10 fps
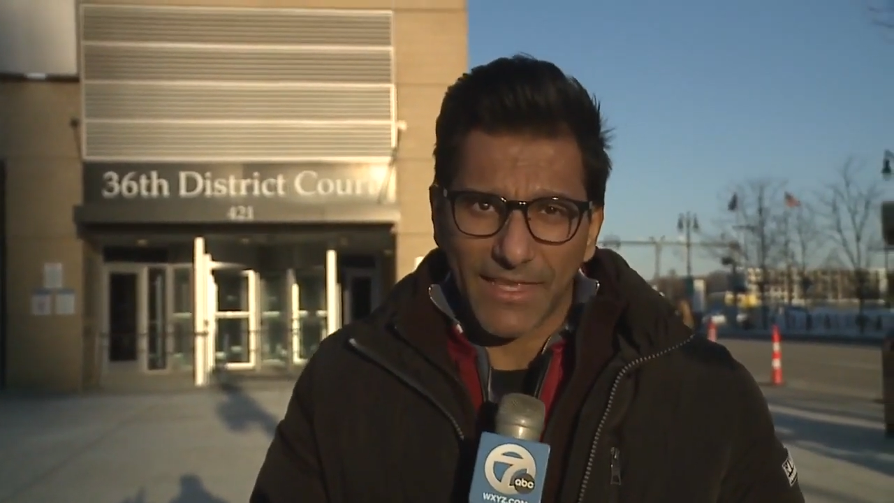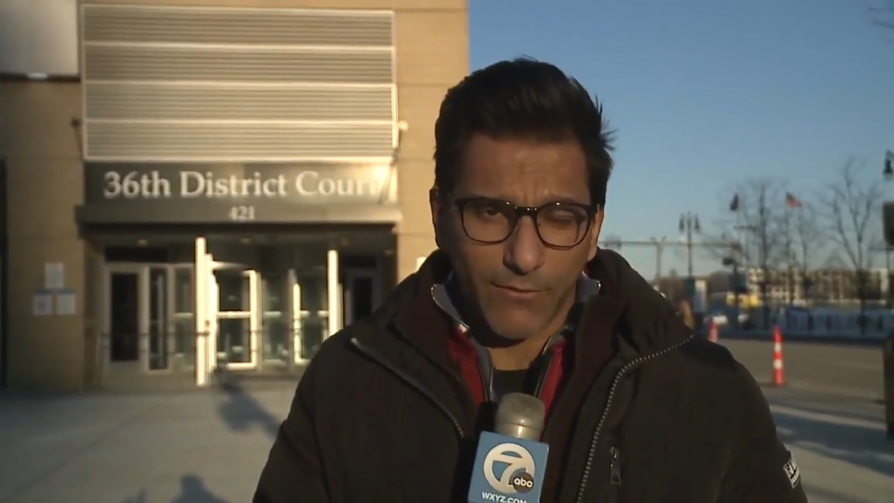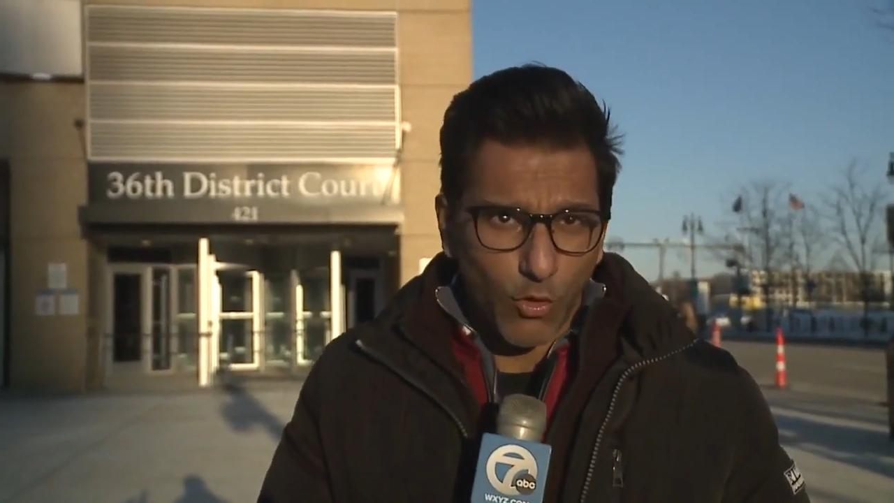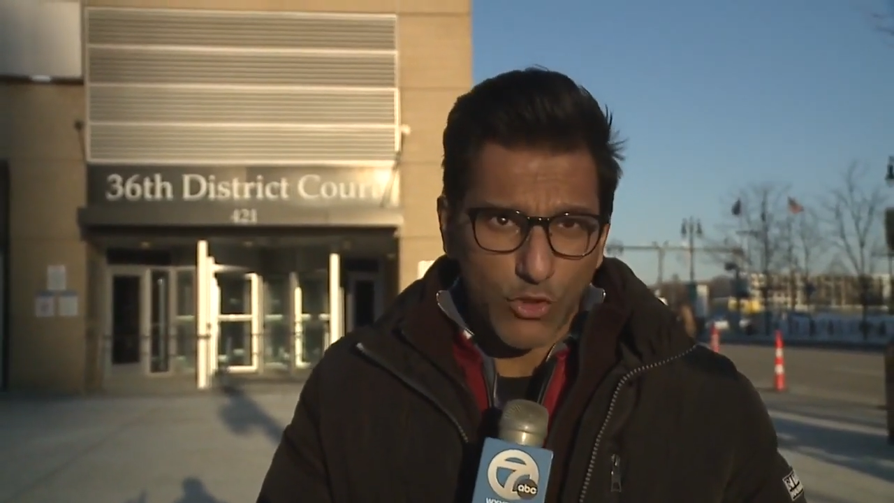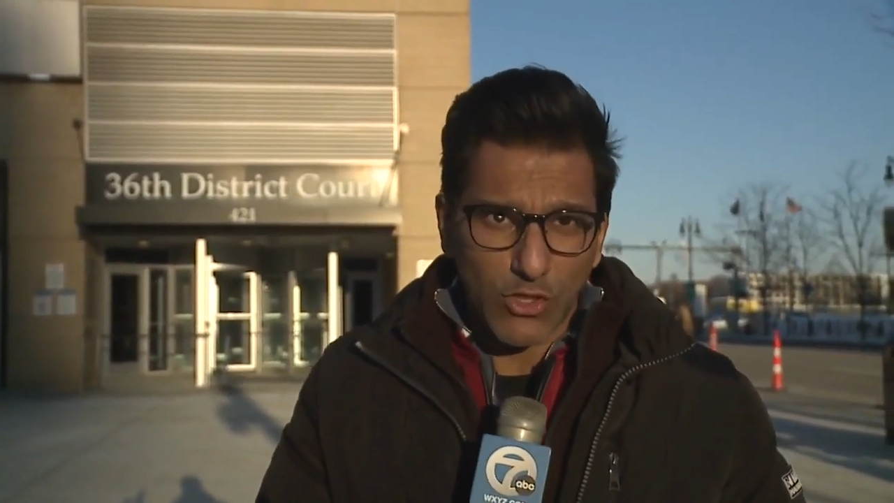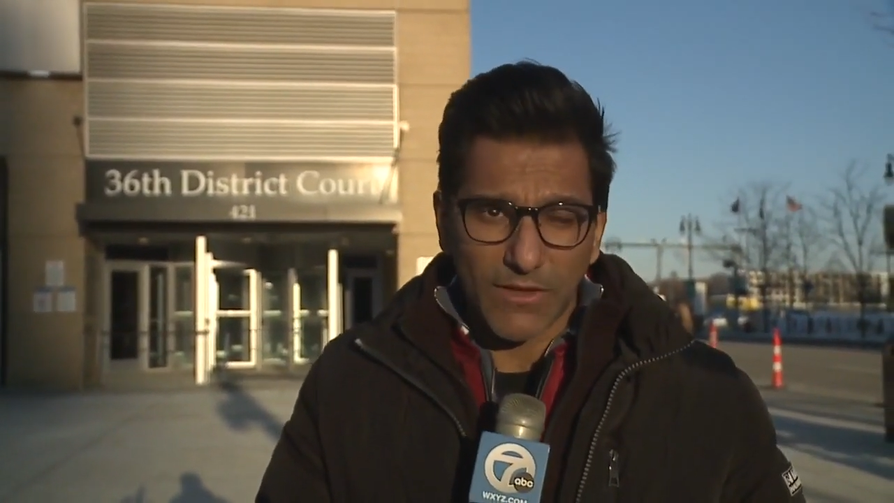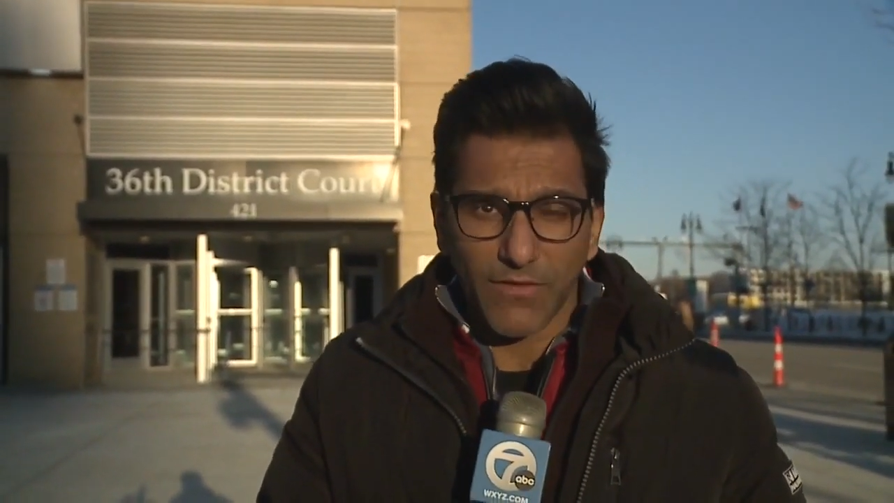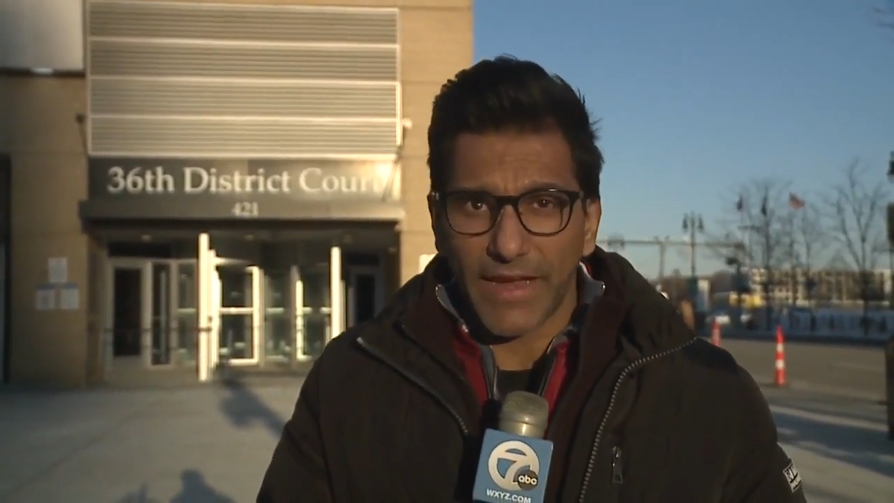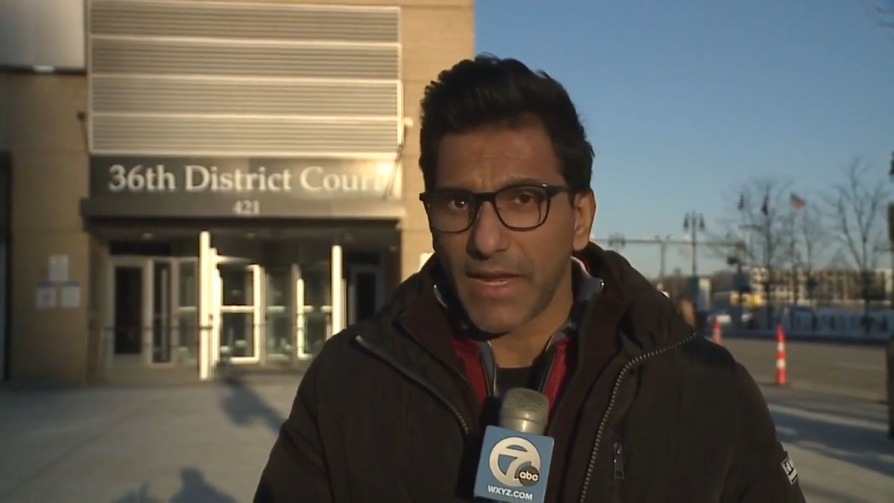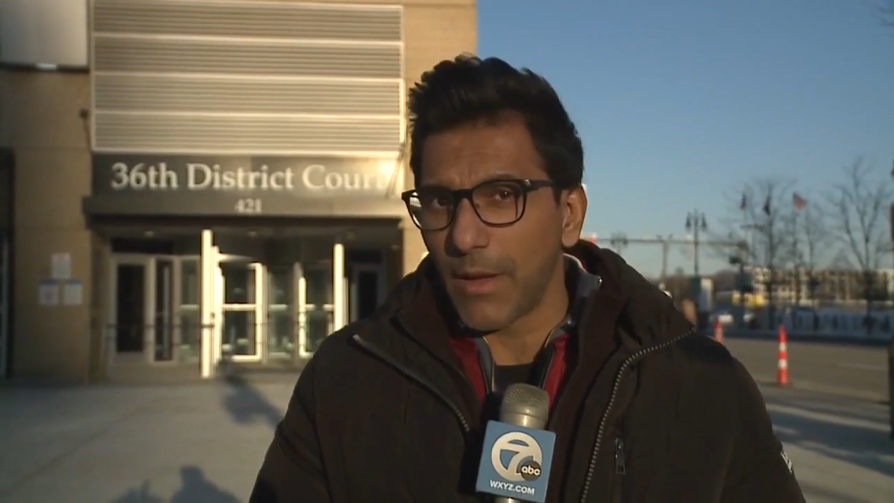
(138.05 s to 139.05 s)
And of course, you can
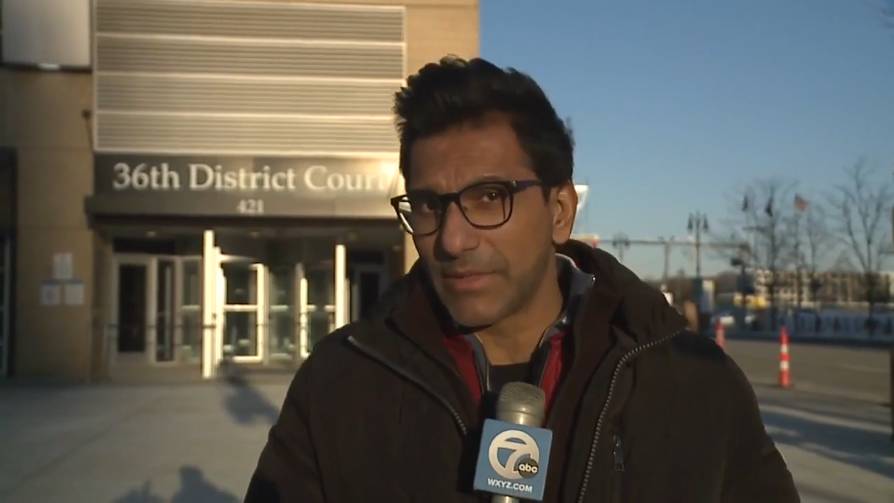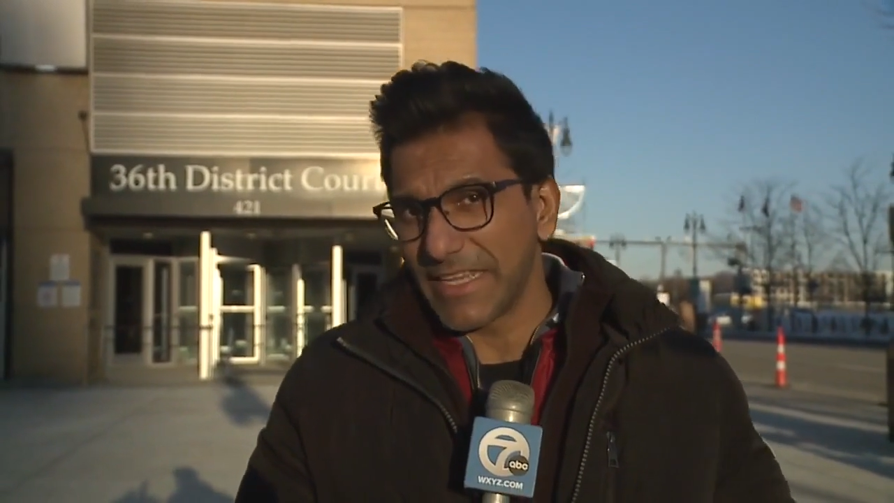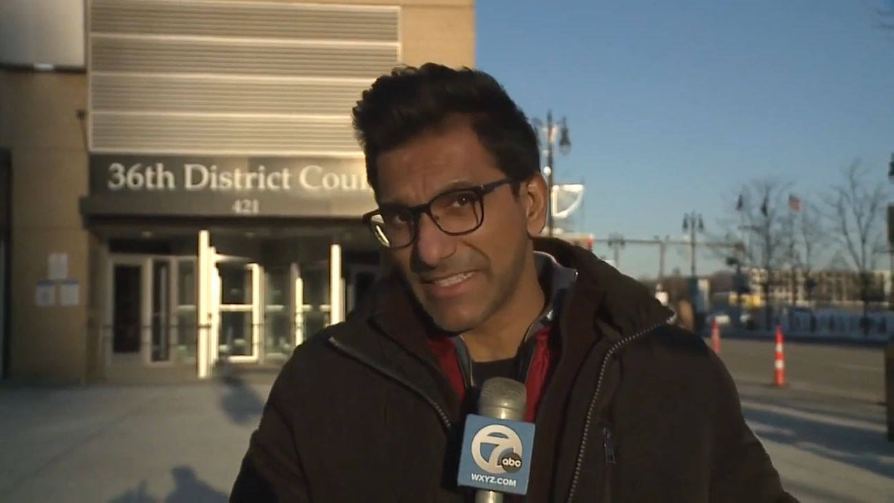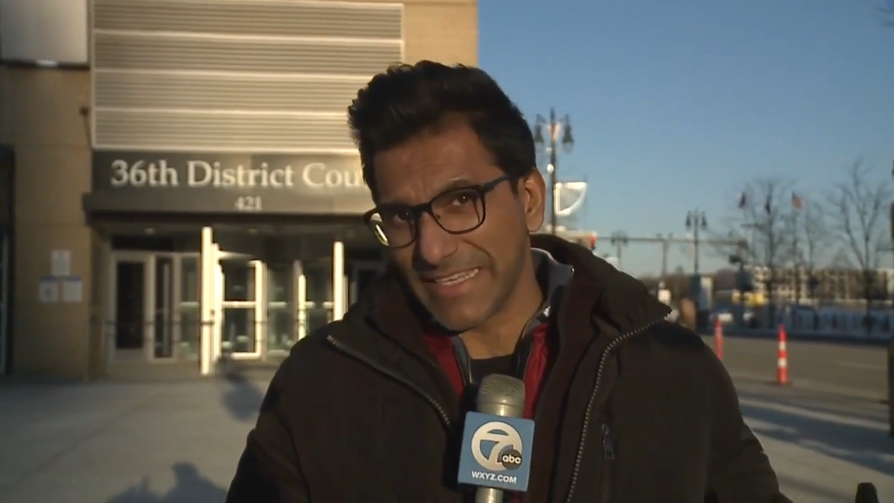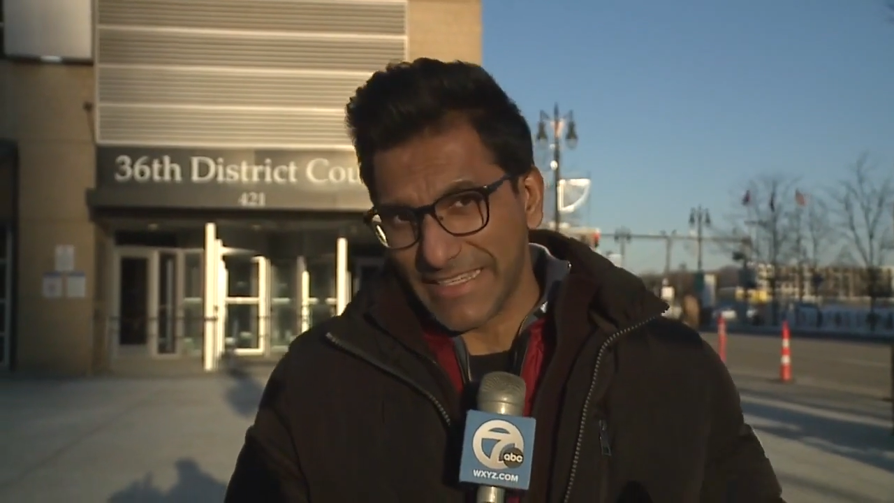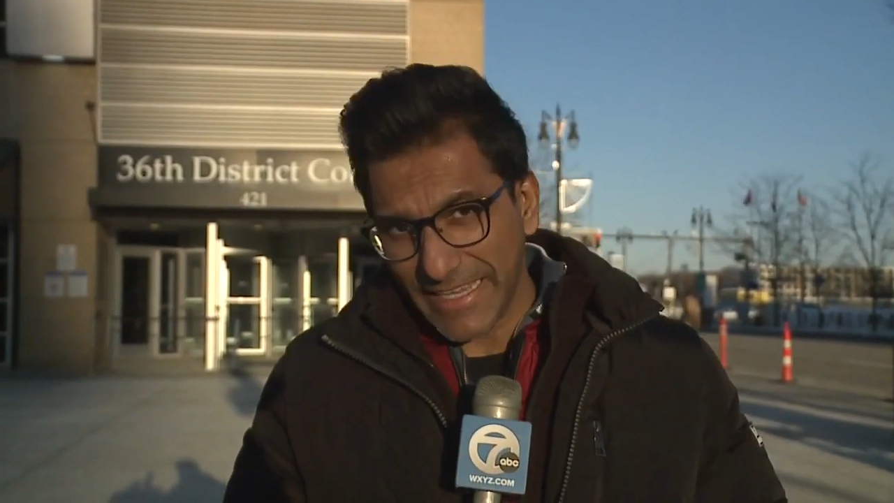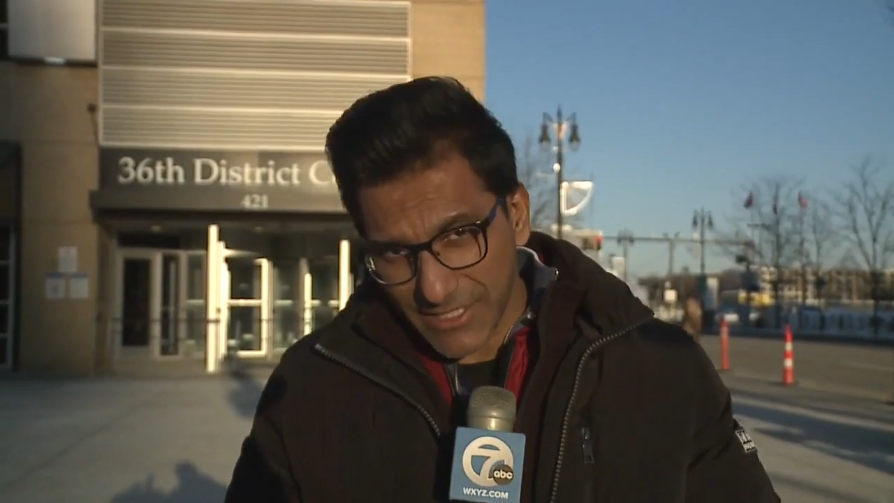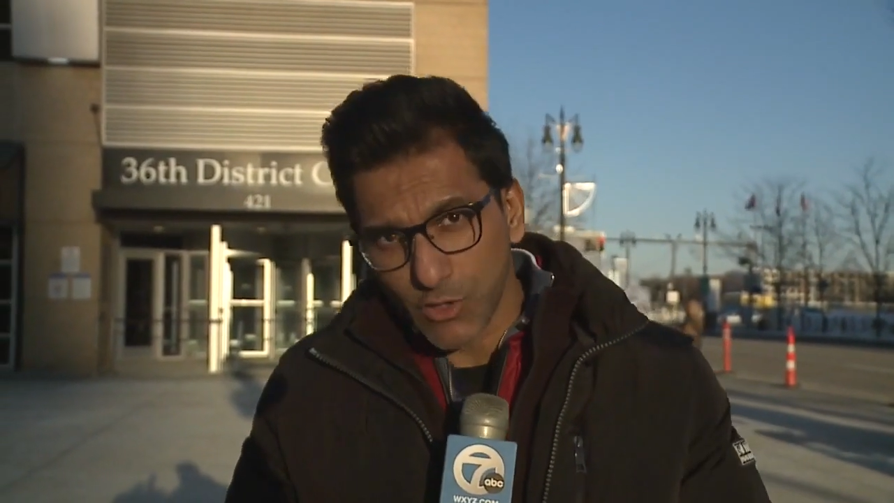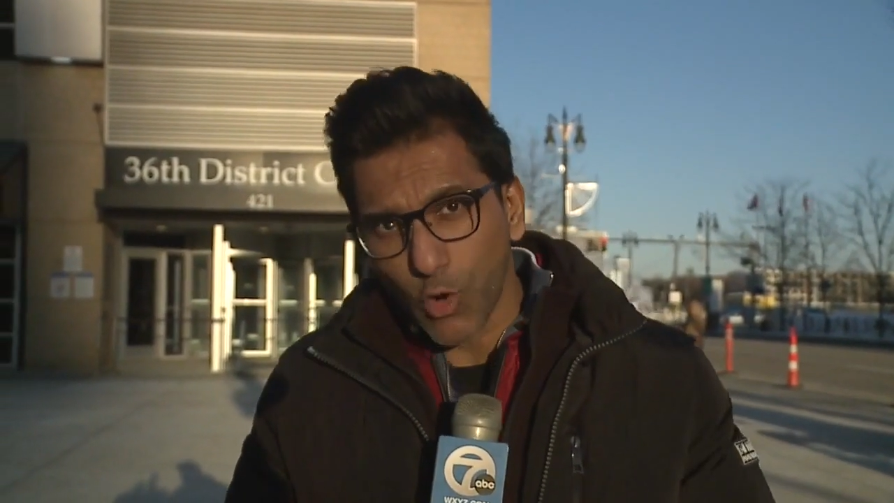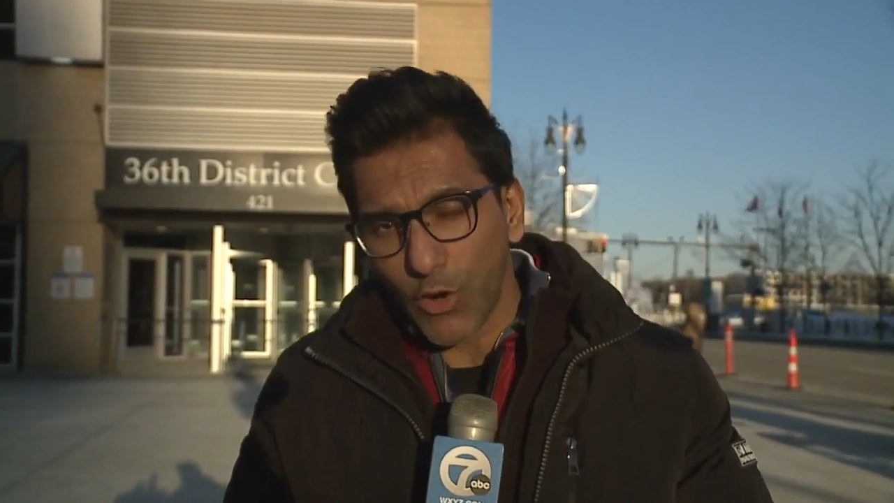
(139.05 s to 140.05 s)
find updates to this
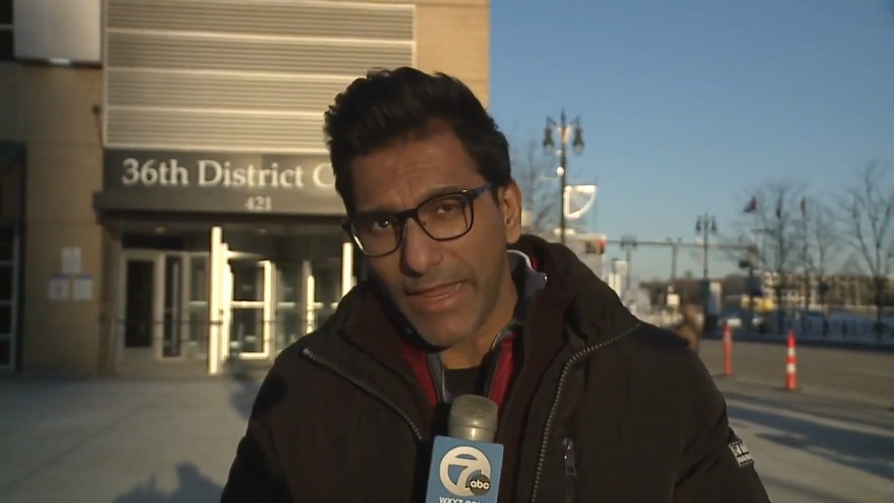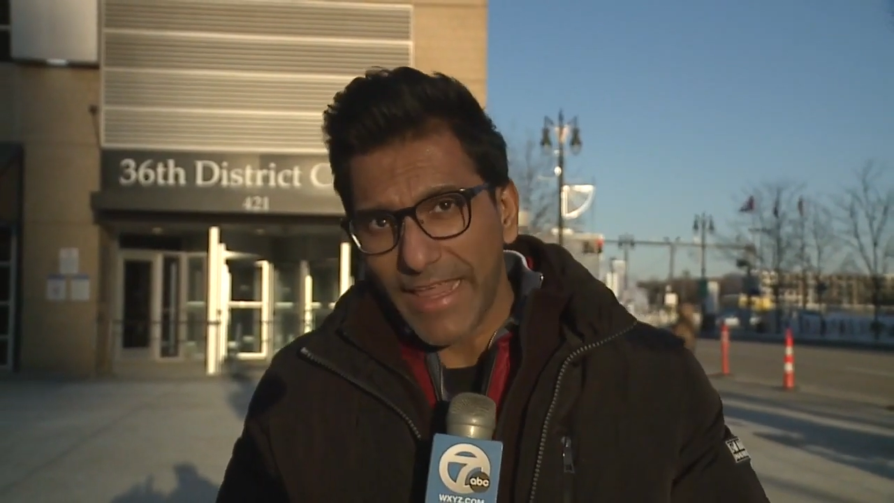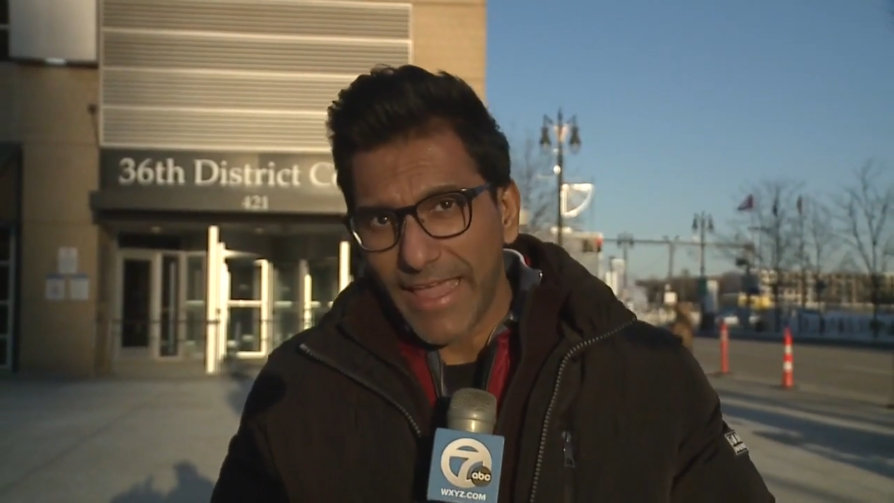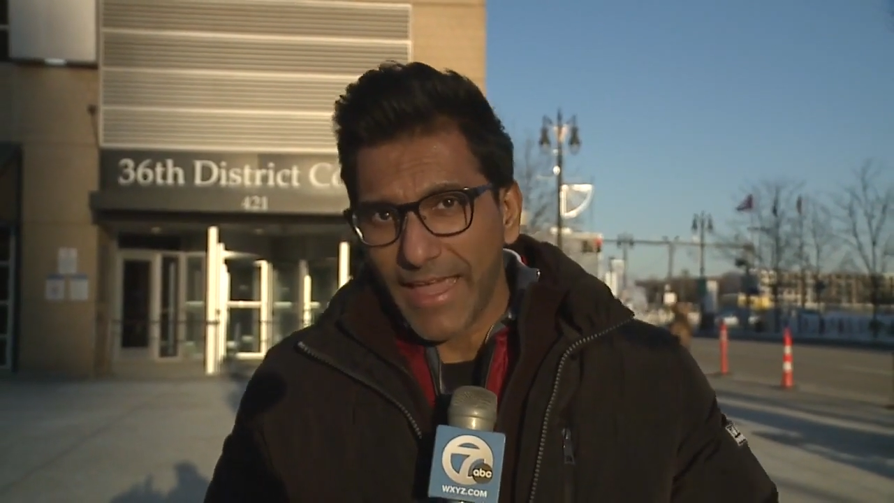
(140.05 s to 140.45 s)
story